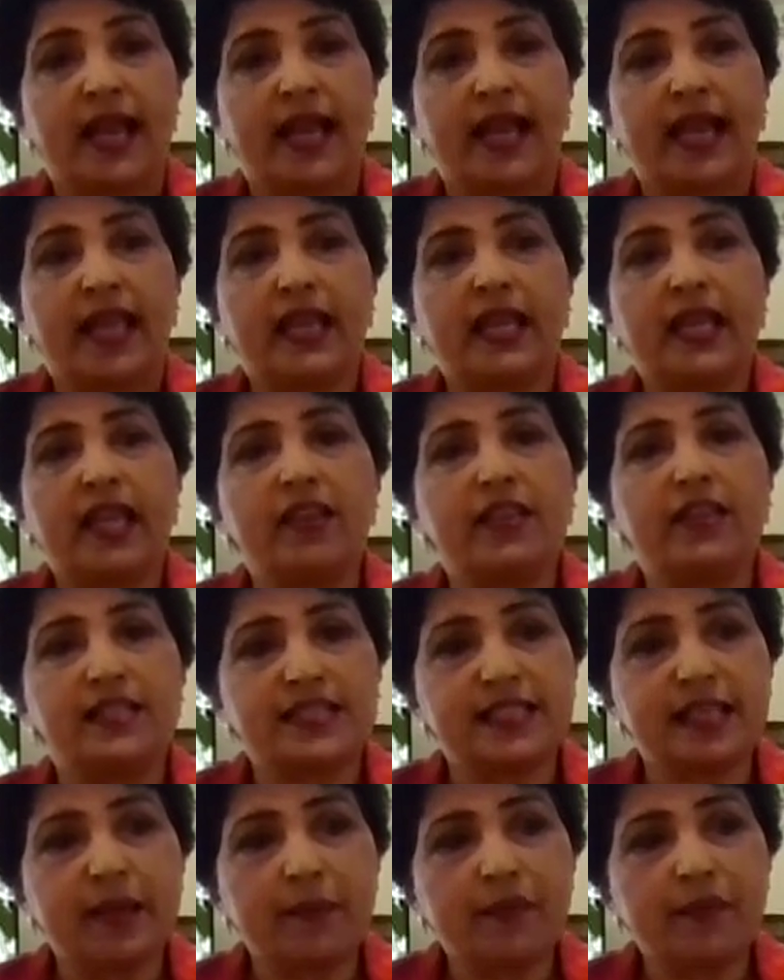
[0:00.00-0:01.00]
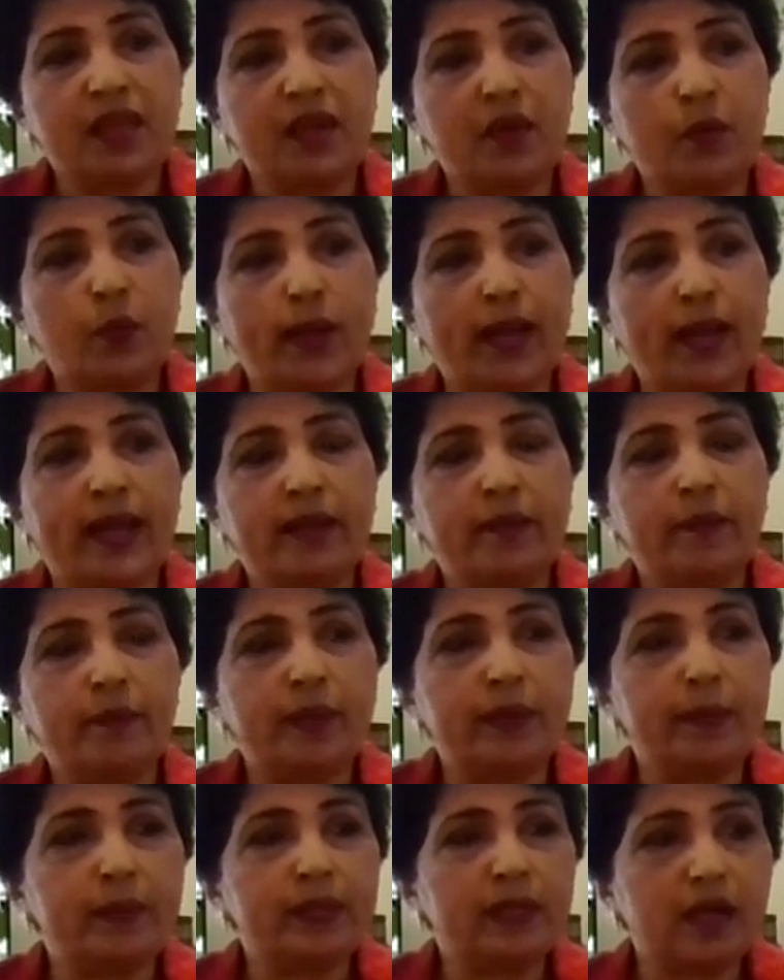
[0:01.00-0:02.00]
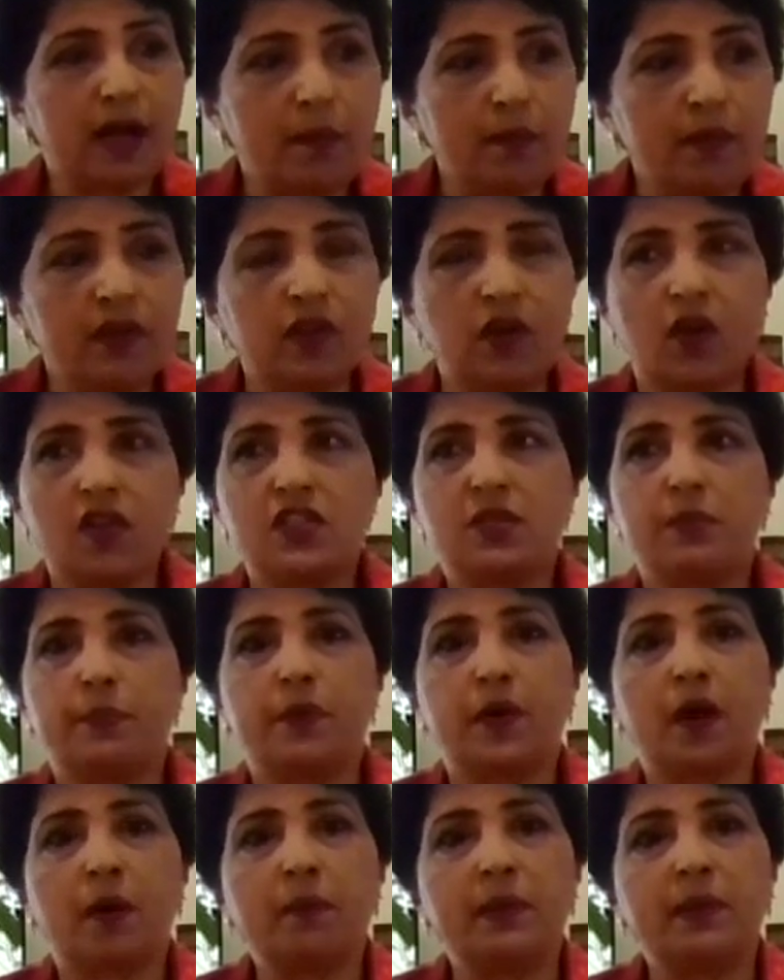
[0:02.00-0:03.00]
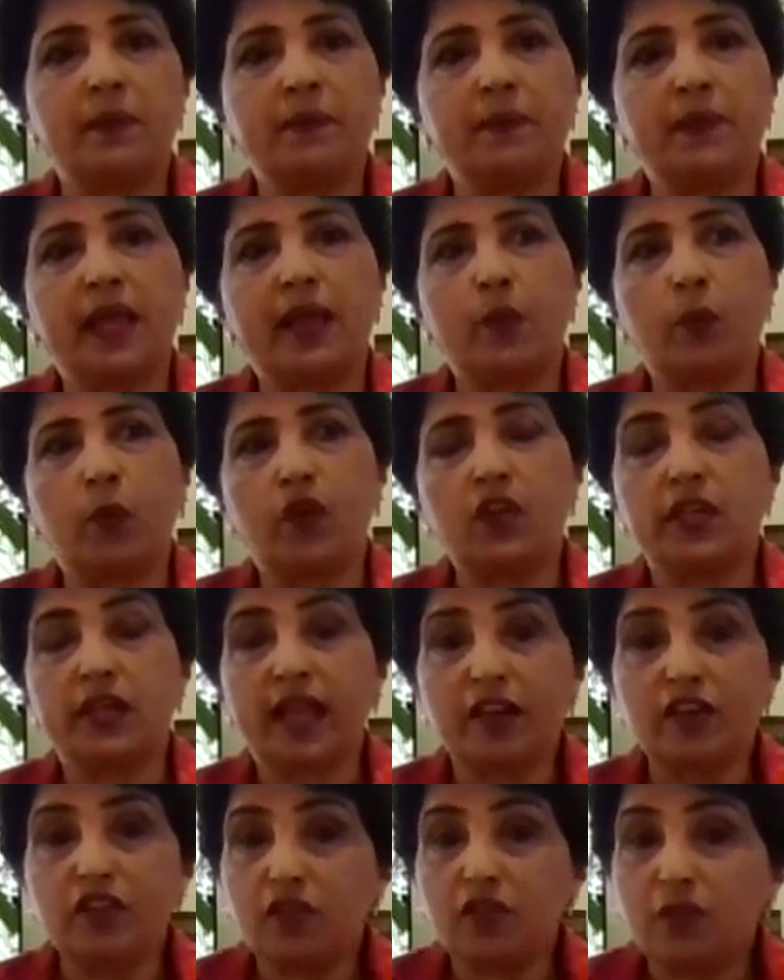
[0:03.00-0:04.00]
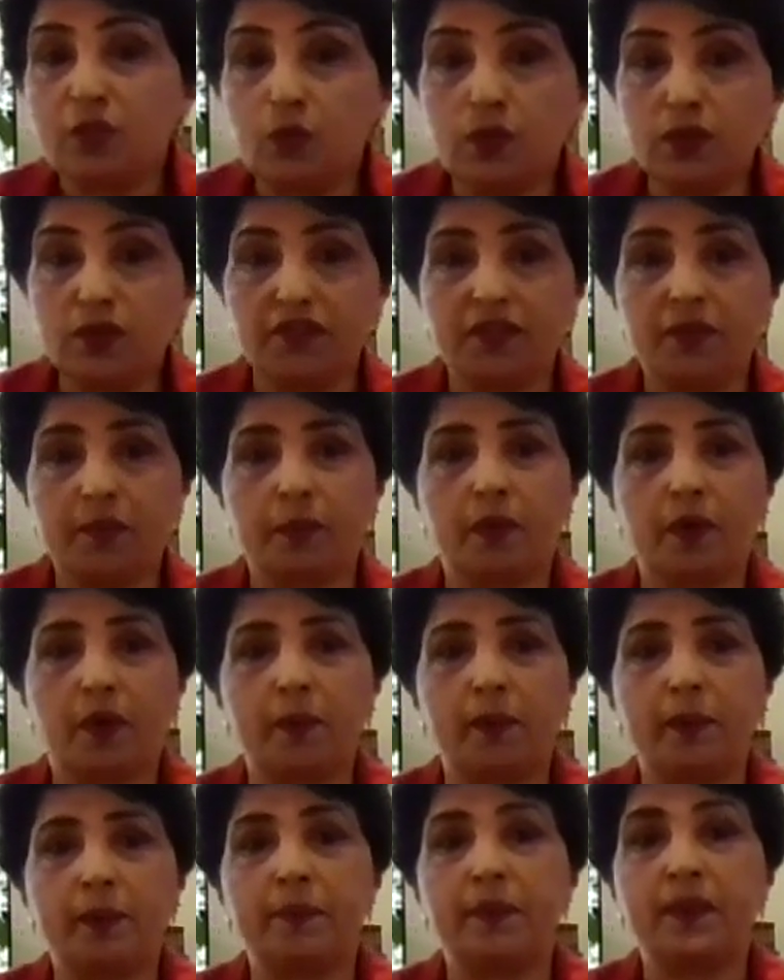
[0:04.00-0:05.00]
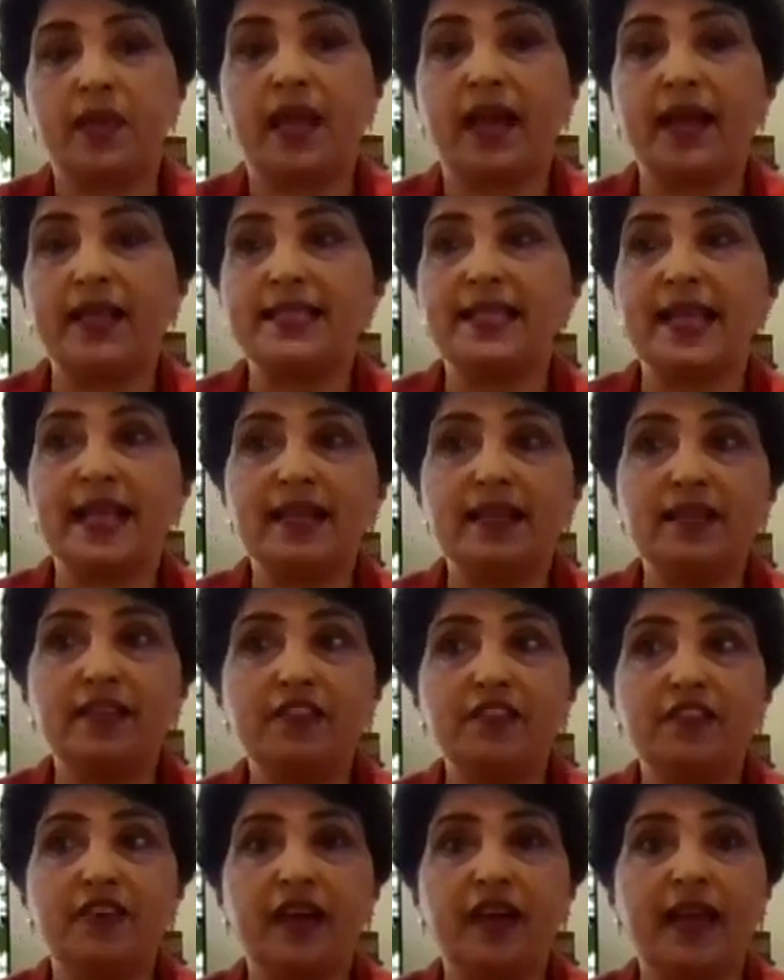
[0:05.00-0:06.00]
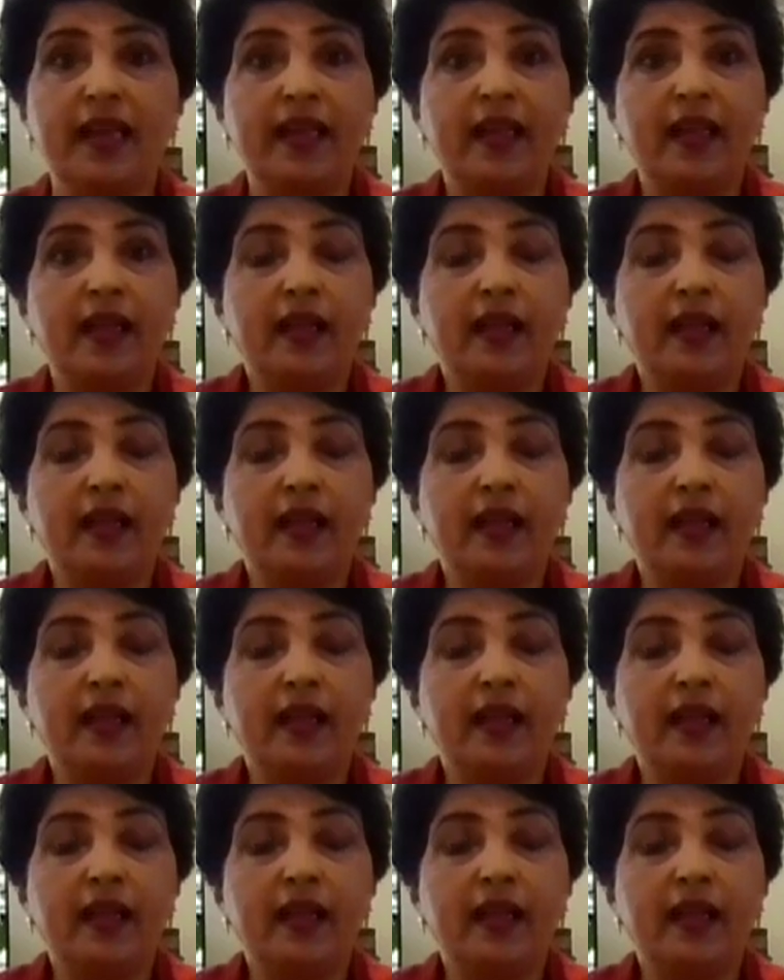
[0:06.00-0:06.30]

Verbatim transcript: It's something when people come across a problem, they want to get to the root of the problem, they identify